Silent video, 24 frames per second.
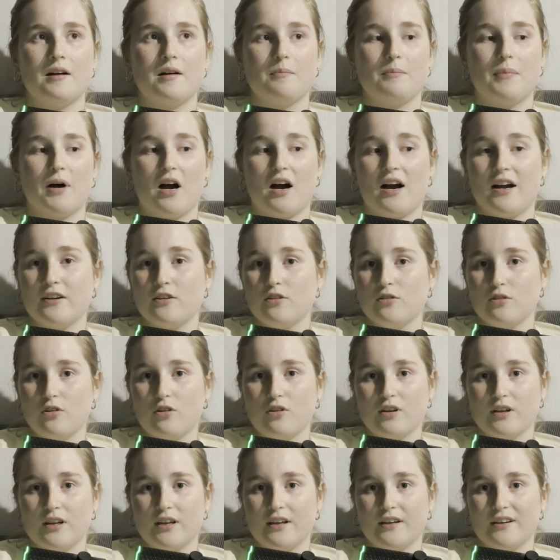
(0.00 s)
But I no
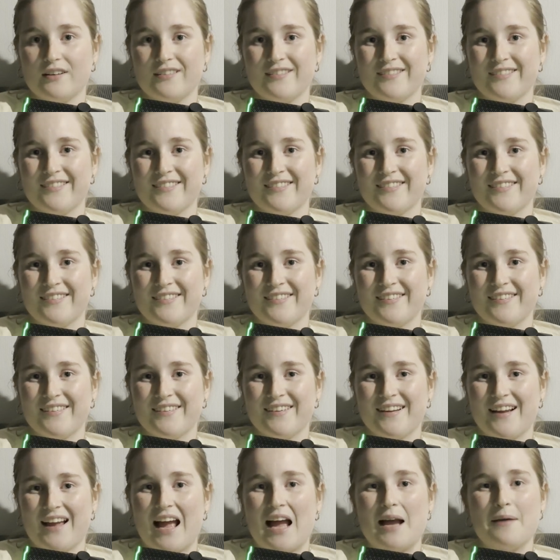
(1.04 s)
longer
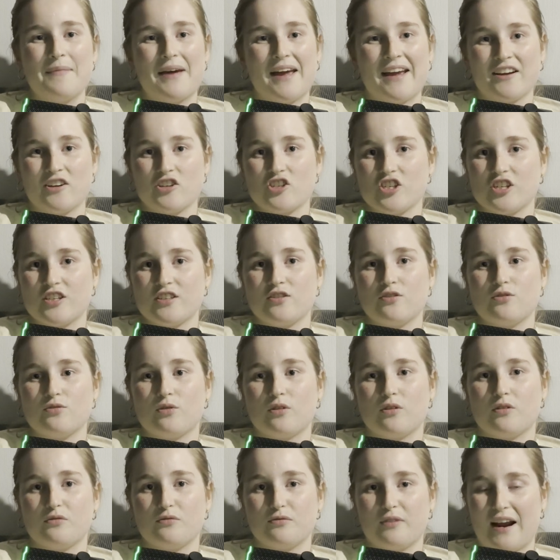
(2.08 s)
am anxious
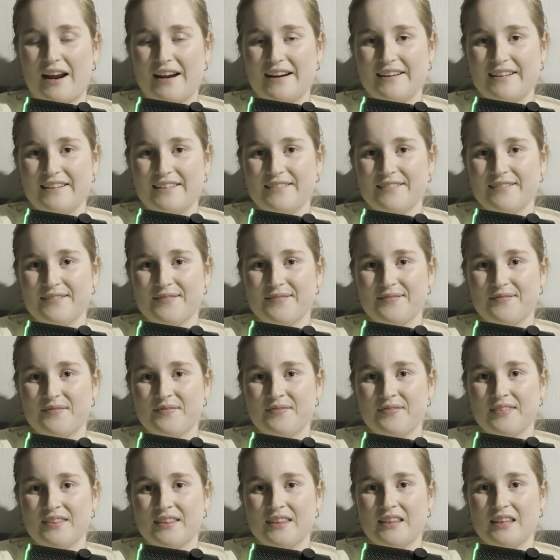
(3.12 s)
or afraid
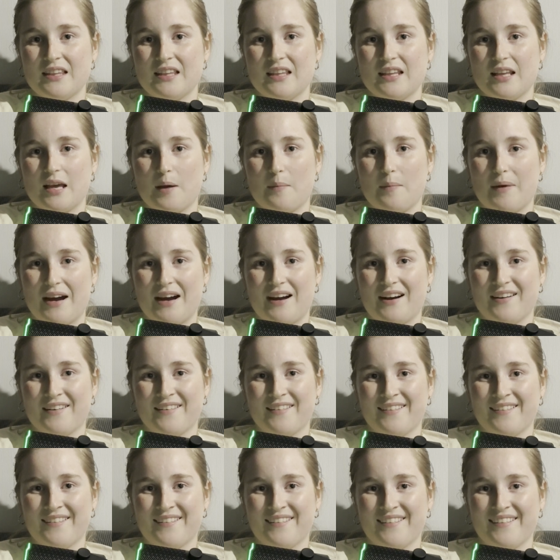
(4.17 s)
about
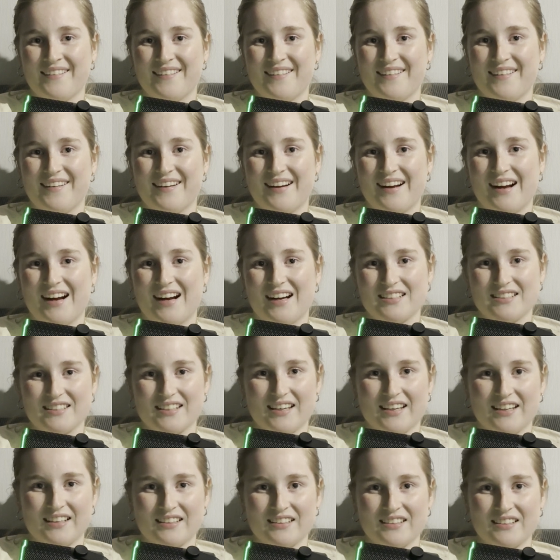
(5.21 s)

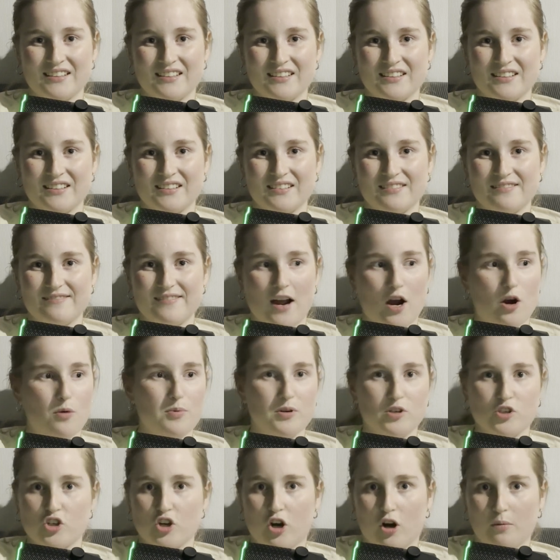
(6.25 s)
asking for help
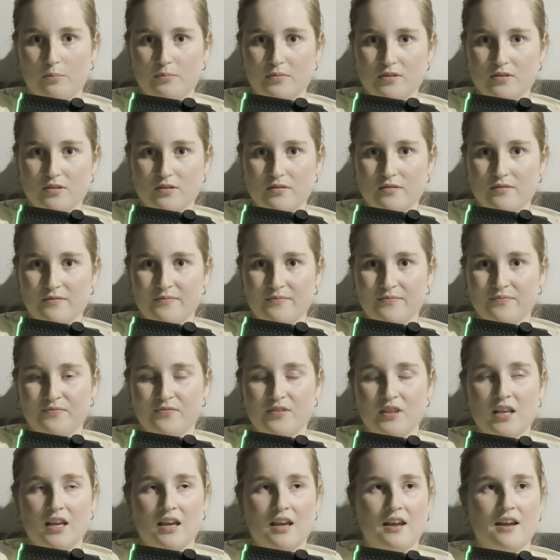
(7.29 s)
in shops.
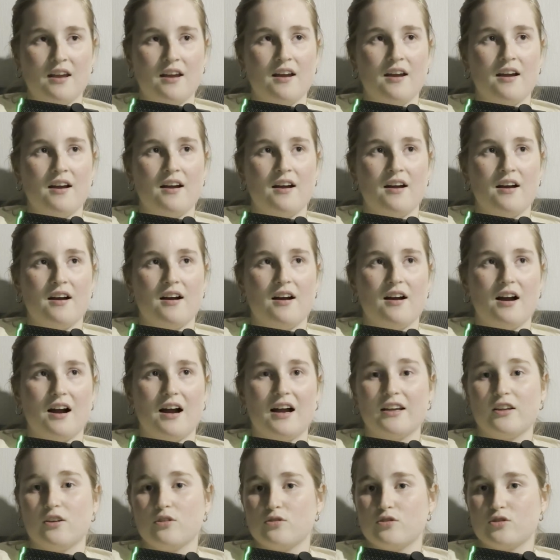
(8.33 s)

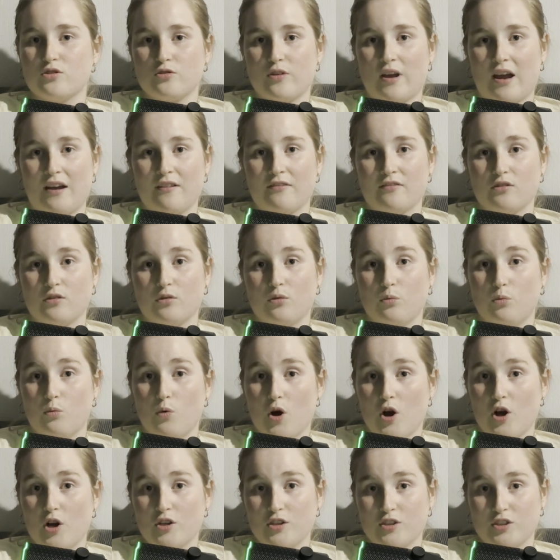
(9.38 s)
I used to have the
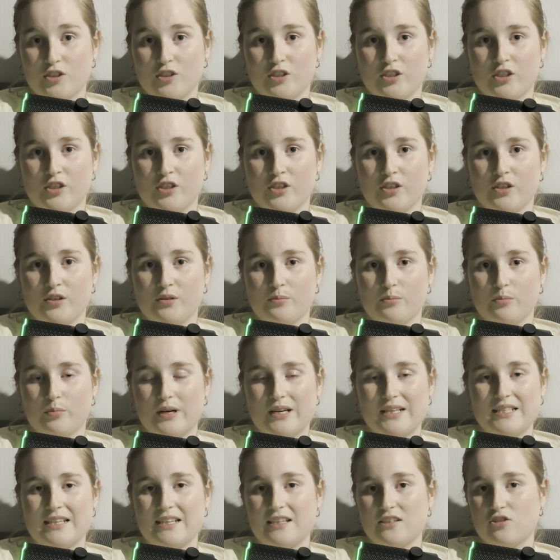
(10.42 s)
worst
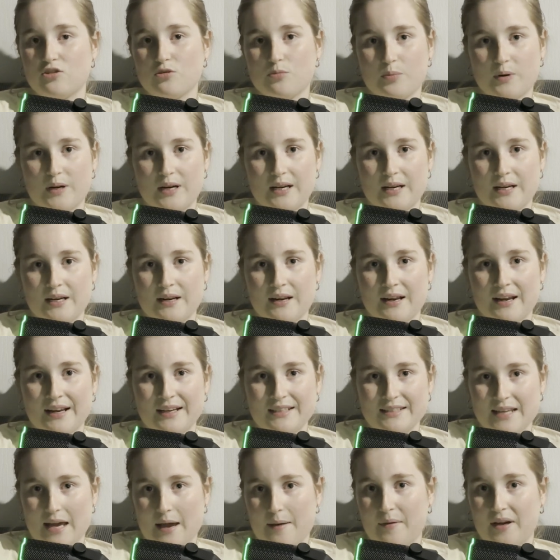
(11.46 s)
pre-test or
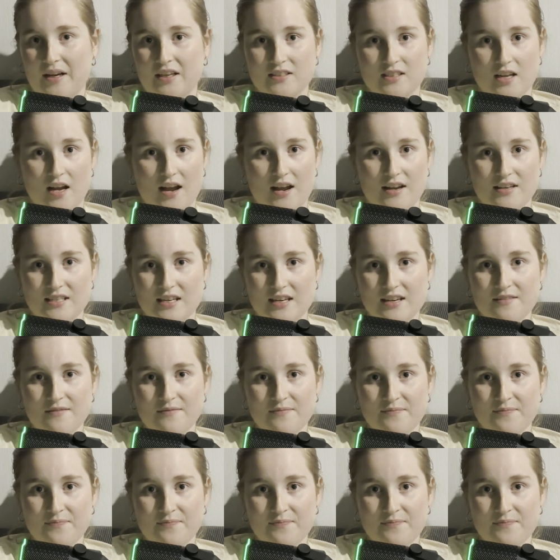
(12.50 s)
pre-exam anxiety.